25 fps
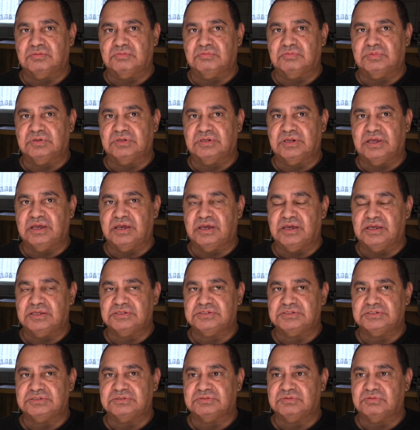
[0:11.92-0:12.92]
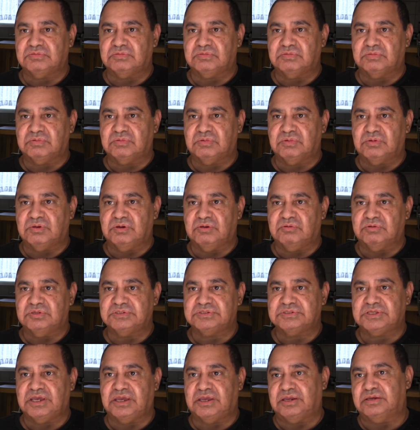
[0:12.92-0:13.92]
when the age I
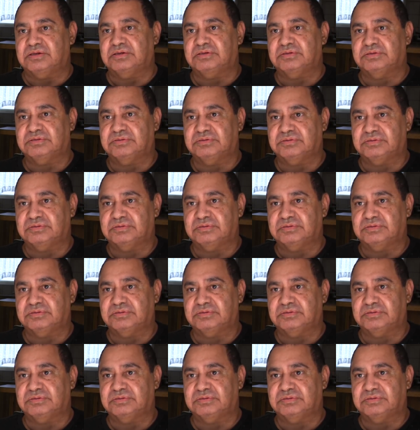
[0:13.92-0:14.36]
was 10.